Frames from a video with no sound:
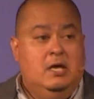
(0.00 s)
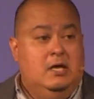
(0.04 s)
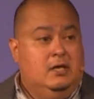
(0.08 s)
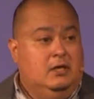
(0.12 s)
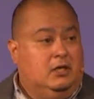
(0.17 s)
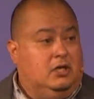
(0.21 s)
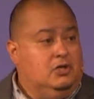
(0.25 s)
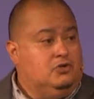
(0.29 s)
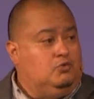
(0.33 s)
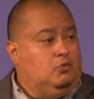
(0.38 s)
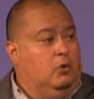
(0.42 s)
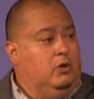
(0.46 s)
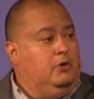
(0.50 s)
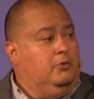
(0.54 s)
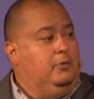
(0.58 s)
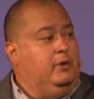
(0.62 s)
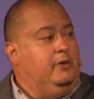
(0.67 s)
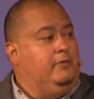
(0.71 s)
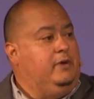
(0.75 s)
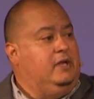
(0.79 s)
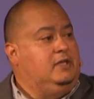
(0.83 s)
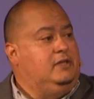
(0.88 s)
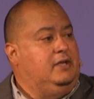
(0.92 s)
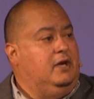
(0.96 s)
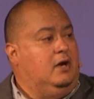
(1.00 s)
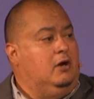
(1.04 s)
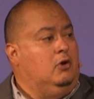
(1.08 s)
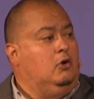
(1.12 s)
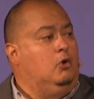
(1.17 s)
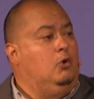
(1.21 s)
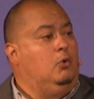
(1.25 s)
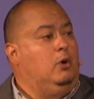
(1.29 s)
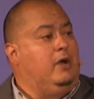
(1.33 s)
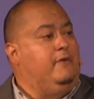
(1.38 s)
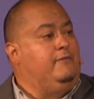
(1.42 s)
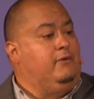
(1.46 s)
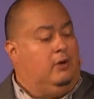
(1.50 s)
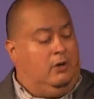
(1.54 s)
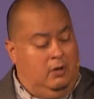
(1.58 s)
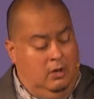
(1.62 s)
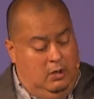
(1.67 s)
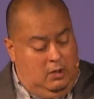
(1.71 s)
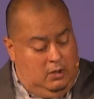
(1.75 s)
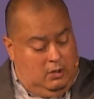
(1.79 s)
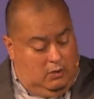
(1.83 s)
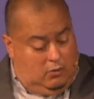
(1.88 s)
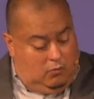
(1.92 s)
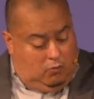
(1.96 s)
Because what do we read there? Whoever,
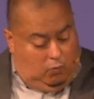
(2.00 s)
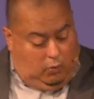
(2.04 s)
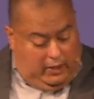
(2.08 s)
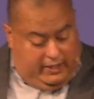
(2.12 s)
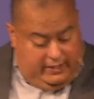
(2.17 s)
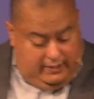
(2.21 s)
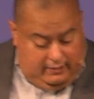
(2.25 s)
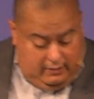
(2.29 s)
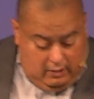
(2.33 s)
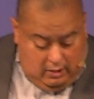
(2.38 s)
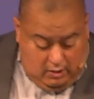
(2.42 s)
what?